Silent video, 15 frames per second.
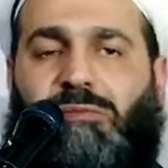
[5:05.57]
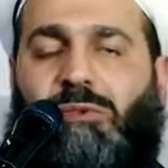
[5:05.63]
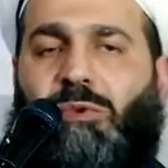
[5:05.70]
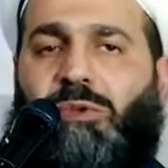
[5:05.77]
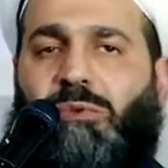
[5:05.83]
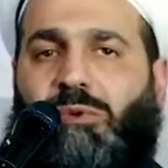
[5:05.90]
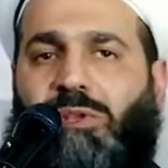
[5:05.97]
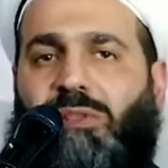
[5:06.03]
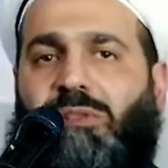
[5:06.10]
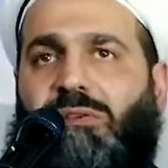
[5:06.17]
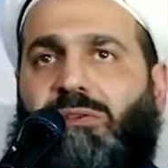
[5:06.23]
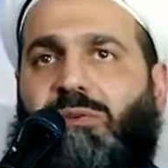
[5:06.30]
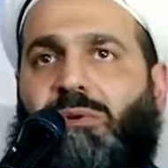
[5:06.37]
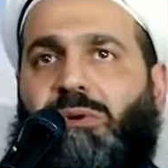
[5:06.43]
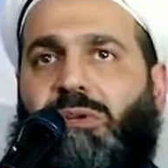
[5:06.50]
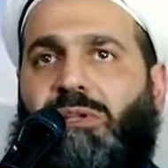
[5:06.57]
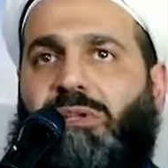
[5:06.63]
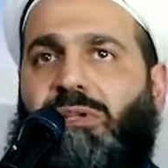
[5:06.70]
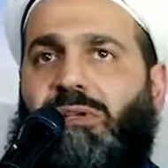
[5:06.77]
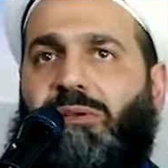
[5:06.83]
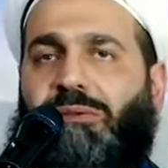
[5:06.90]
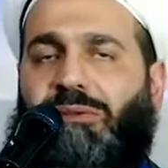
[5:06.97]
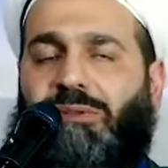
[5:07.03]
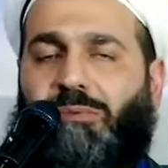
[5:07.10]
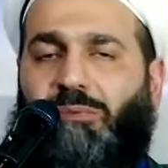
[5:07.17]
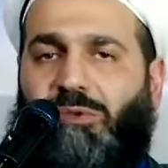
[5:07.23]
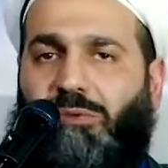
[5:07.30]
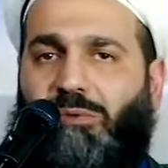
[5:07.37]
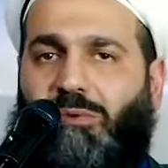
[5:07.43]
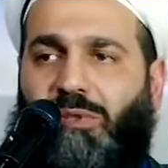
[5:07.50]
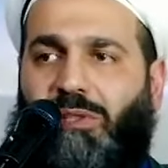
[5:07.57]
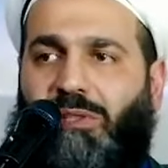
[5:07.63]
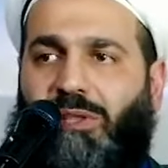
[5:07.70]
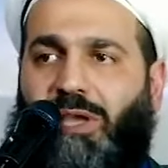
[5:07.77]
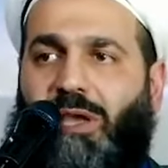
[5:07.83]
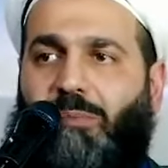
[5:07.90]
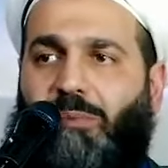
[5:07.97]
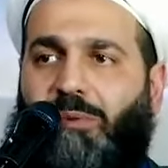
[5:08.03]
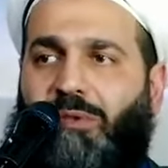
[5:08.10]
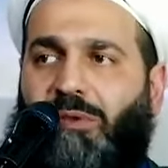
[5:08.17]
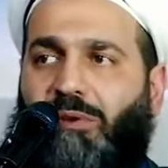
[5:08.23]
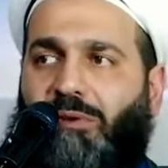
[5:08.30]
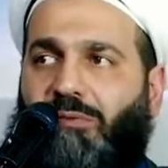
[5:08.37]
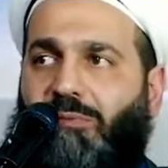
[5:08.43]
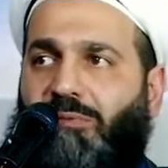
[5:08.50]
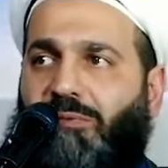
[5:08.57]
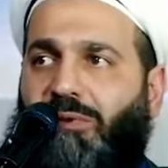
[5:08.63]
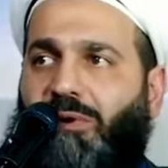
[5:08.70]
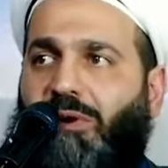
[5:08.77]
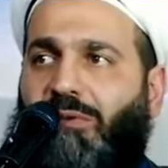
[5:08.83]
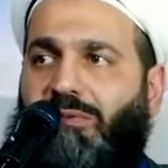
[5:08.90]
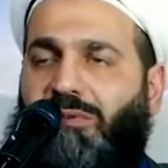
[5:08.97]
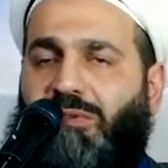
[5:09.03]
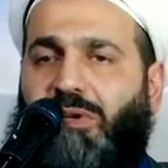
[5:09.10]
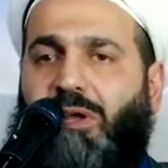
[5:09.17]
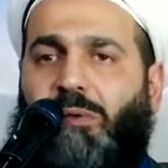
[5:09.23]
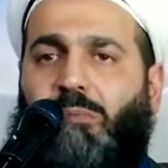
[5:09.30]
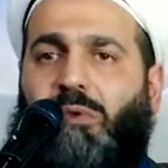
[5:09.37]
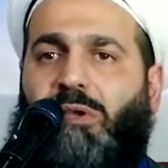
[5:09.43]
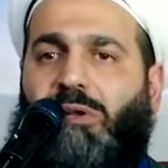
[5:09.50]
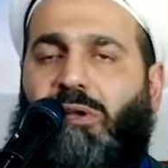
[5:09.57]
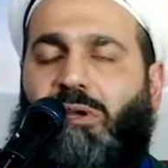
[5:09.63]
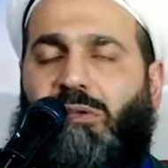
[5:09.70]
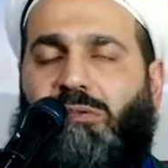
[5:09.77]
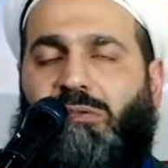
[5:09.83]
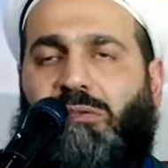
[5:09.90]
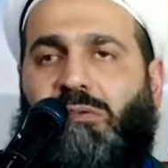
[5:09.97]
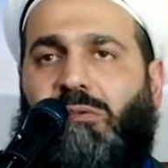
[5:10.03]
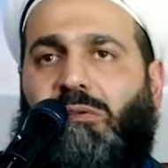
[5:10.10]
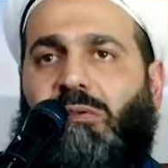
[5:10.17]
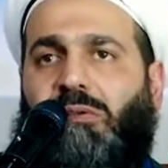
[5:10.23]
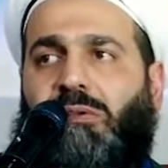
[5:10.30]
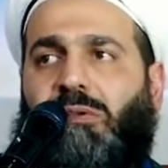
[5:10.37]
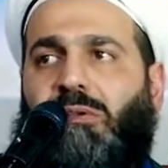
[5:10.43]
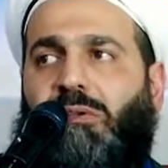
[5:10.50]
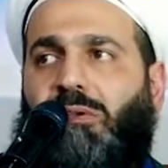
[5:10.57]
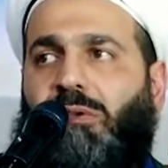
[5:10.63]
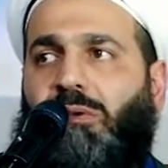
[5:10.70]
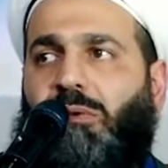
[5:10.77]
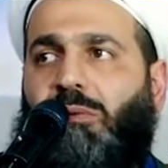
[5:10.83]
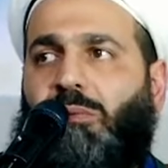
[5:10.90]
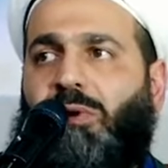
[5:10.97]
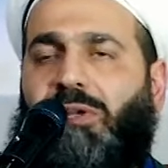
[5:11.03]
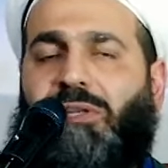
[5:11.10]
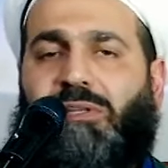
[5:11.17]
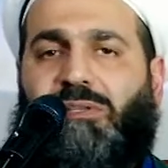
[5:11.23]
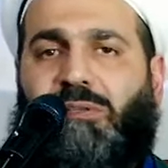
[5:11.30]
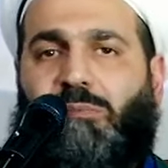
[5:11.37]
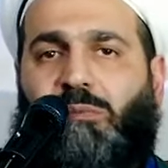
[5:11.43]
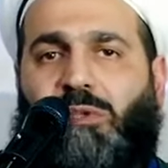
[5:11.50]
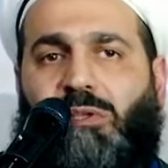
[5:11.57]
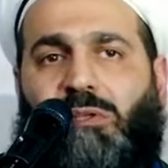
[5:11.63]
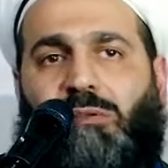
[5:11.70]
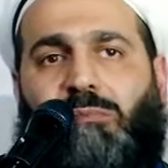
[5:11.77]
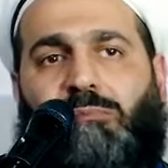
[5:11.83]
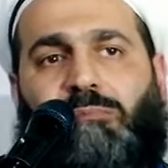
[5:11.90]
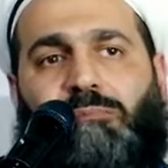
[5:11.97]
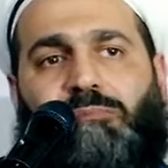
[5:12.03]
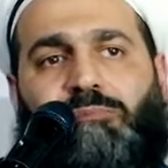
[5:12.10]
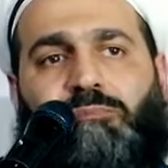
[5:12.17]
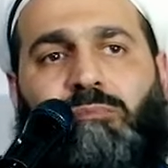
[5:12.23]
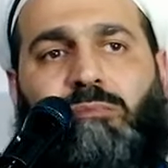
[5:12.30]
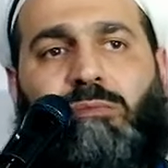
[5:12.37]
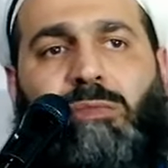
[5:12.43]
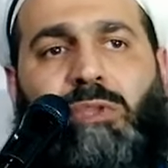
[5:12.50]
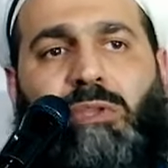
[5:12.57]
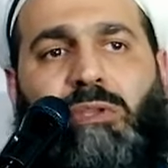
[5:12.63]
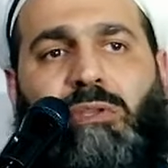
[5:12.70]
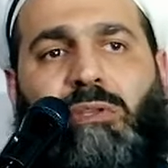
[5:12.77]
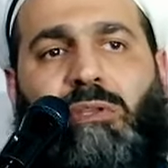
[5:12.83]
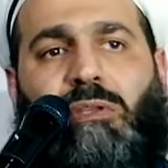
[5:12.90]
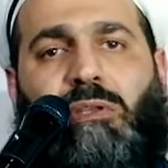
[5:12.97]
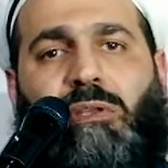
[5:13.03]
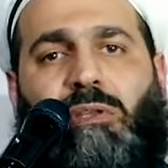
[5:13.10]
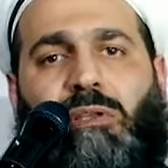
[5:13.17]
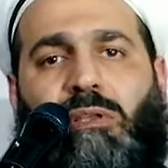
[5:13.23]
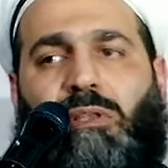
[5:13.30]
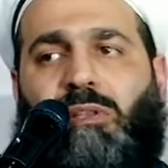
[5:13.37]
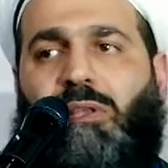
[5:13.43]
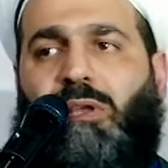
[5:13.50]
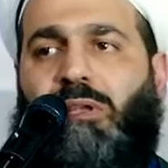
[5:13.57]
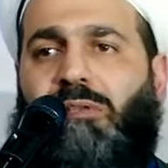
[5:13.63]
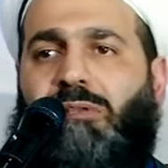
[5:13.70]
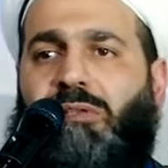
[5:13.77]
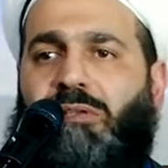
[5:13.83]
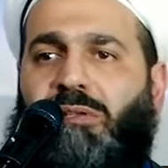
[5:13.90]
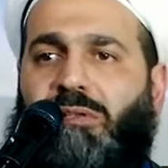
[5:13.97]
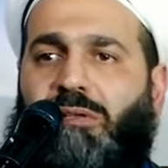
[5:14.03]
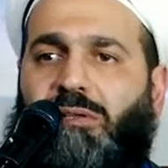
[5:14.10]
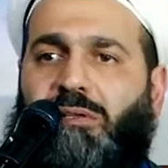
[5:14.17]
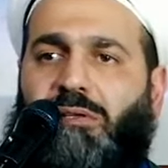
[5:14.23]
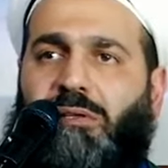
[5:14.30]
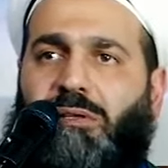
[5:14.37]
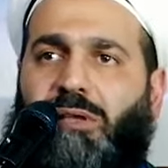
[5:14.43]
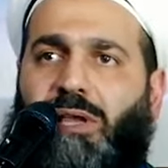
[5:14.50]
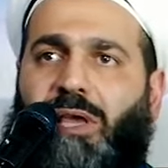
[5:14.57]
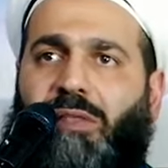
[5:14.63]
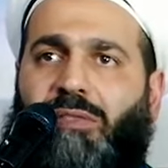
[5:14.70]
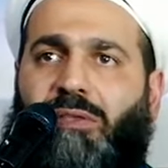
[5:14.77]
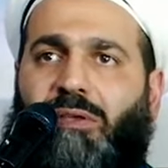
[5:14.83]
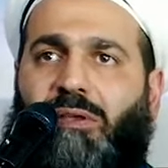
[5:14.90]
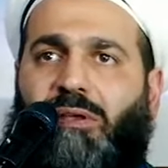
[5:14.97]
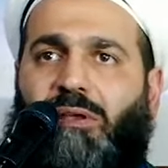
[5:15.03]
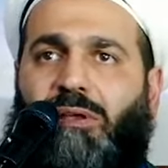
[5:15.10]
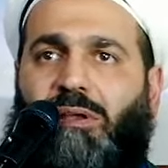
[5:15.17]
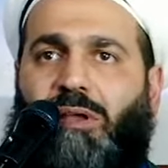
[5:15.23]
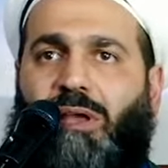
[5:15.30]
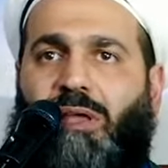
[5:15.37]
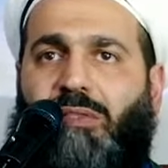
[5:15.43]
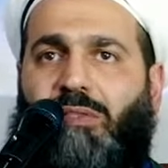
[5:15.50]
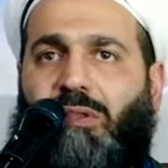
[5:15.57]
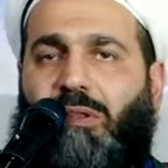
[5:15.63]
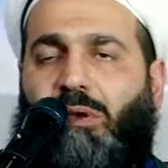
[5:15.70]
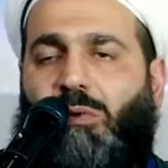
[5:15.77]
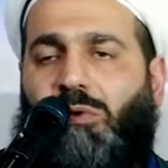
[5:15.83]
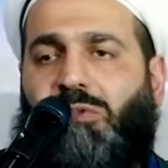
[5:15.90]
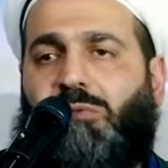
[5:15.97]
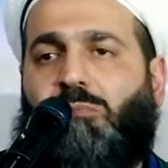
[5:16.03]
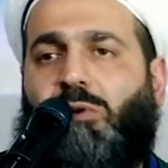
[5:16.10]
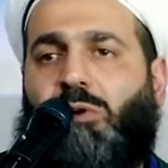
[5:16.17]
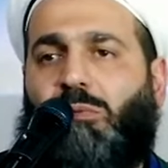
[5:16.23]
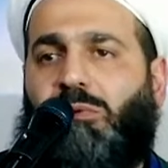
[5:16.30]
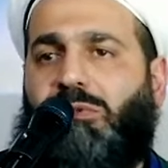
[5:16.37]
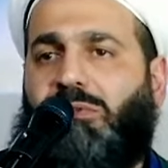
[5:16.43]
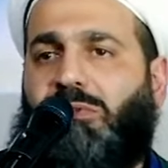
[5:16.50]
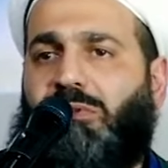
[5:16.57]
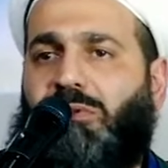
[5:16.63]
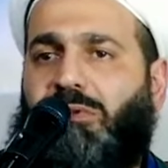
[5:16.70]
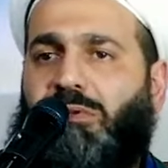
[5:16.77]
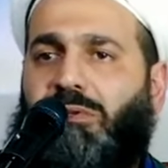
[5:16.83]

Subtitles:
when you read the story, when you read the happening of Isra and Mi'raj, what does it mean that at the lowest moment